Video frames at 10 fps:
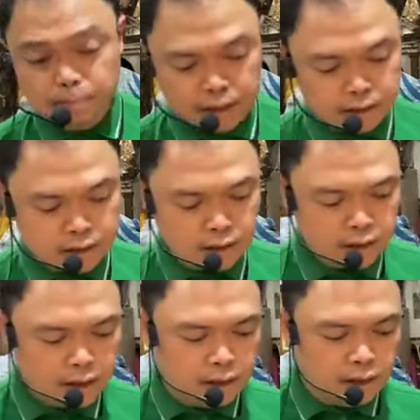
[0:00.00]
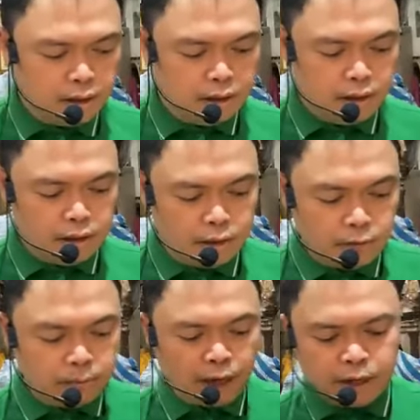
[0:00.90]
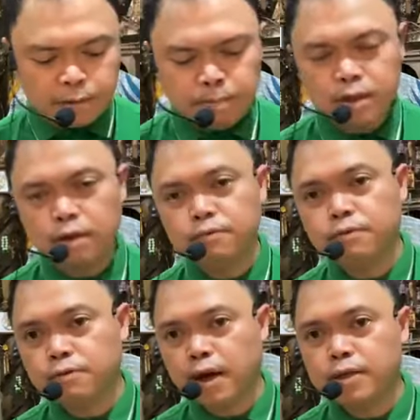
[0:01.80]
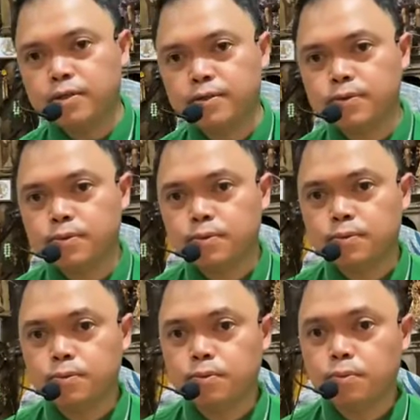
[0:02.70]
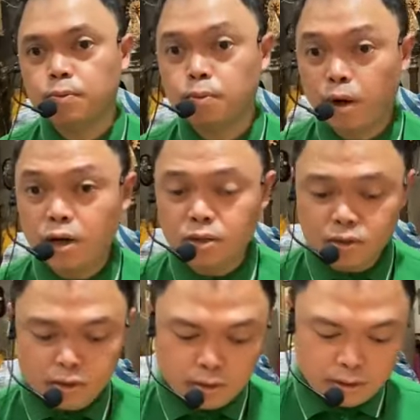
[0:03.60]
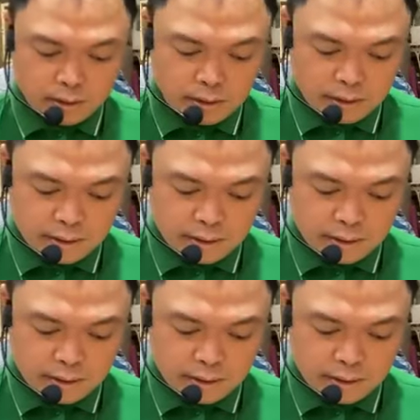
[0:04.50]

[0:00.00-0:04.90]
Olympics, It reminded me of Christ's words.